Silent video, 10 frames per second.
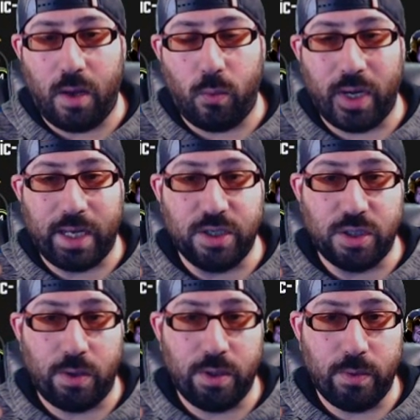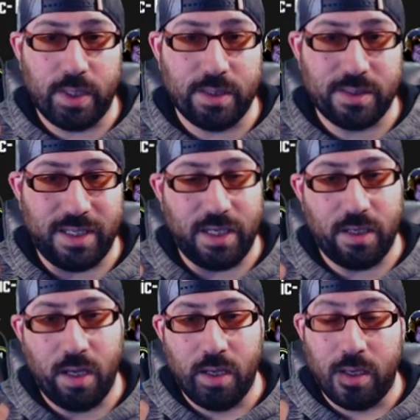what I could show you is the
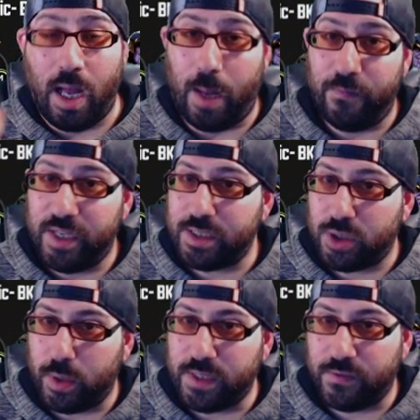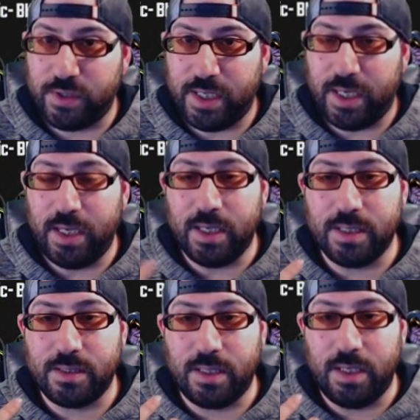obvious choice for city
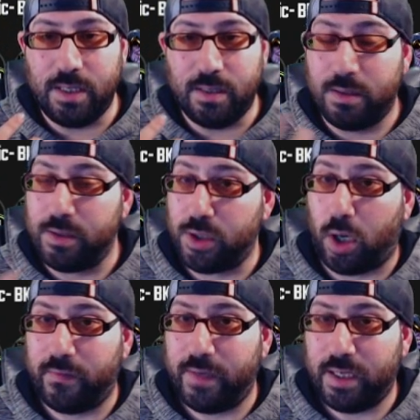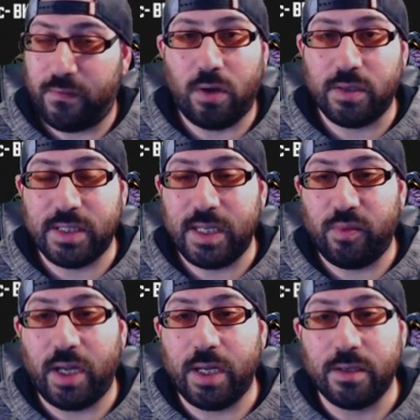is the darling of all city
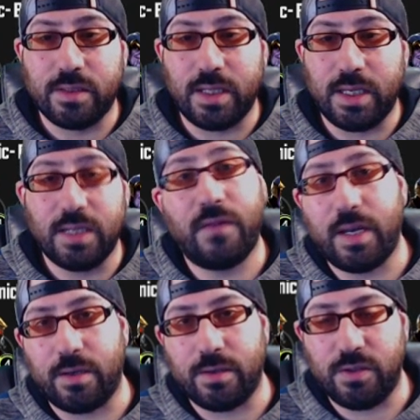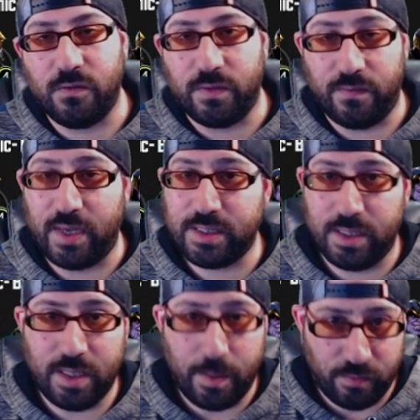players, the Defenders. You've invested
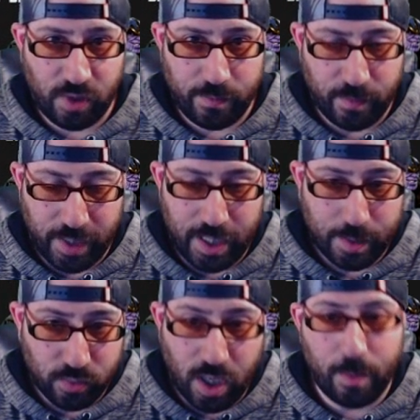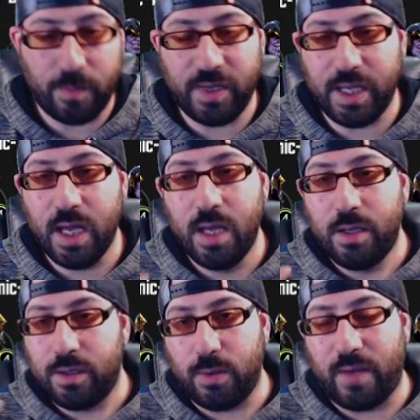in them from the beginning, probably.
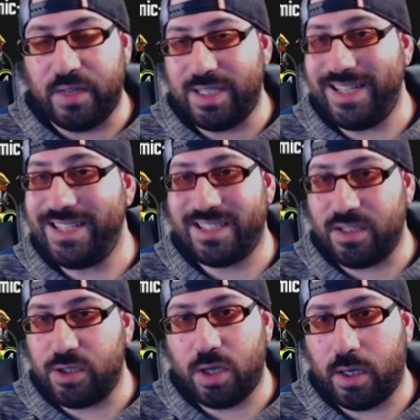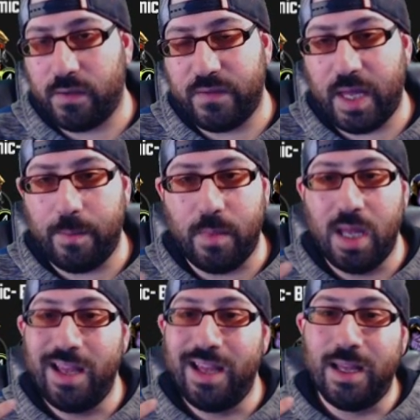You have a decent chunk of them.
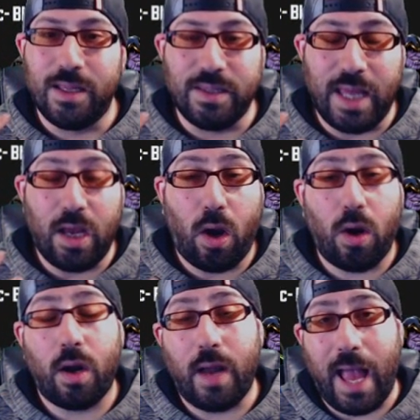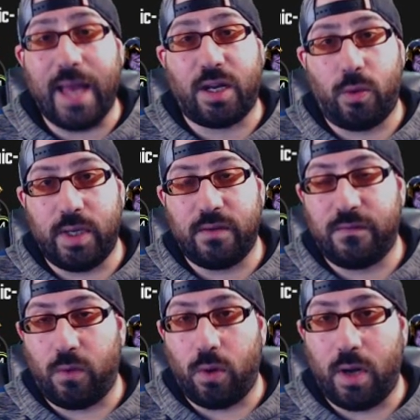They are adequate
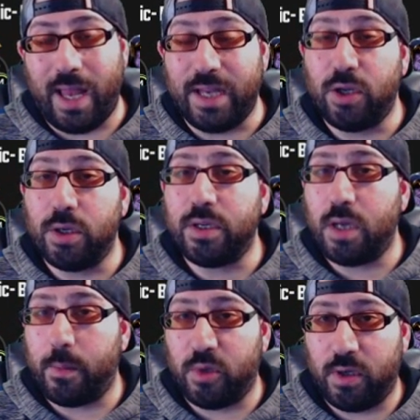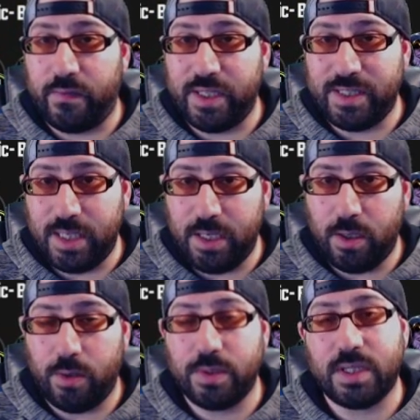for a good number of the city
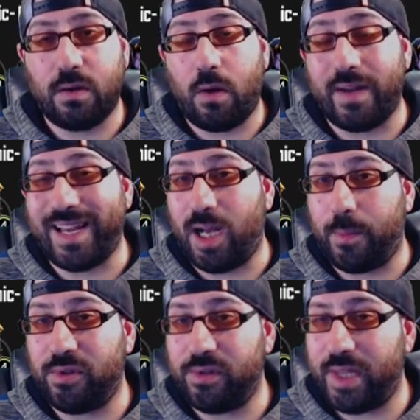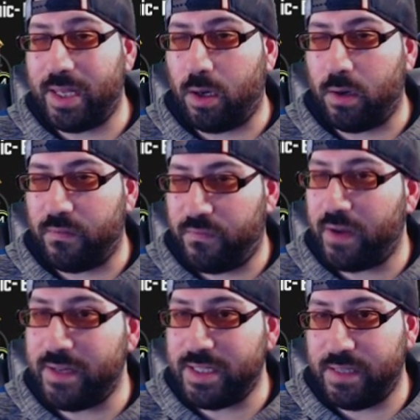nodes. There are a couple that are
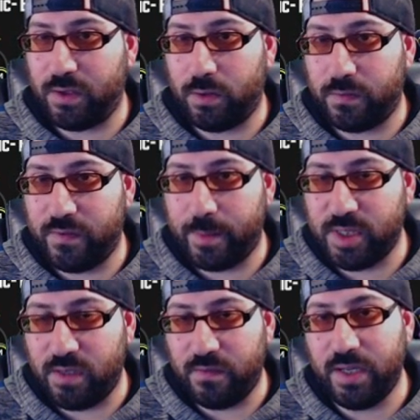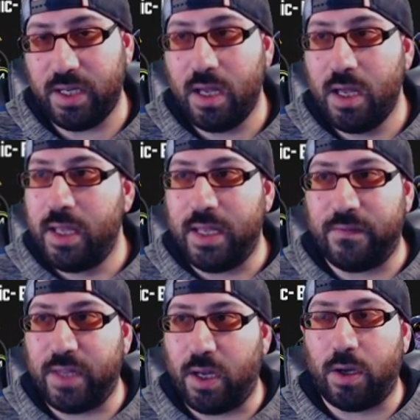very difficult for them to defeat
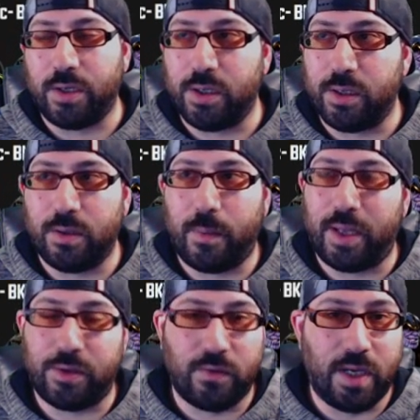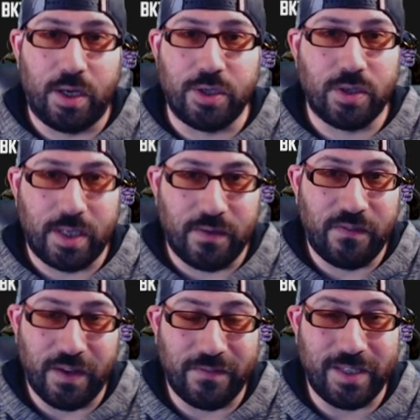if they're under about
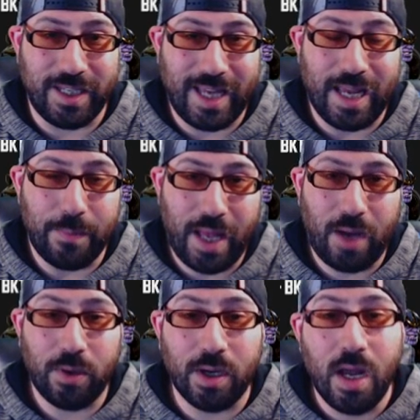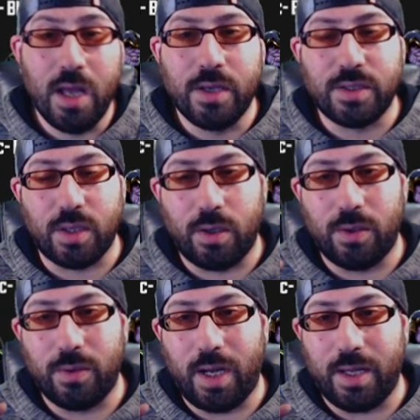350k power.
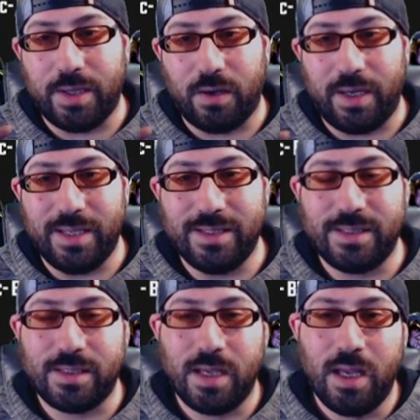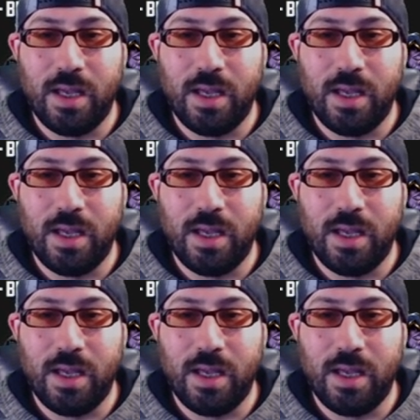So there is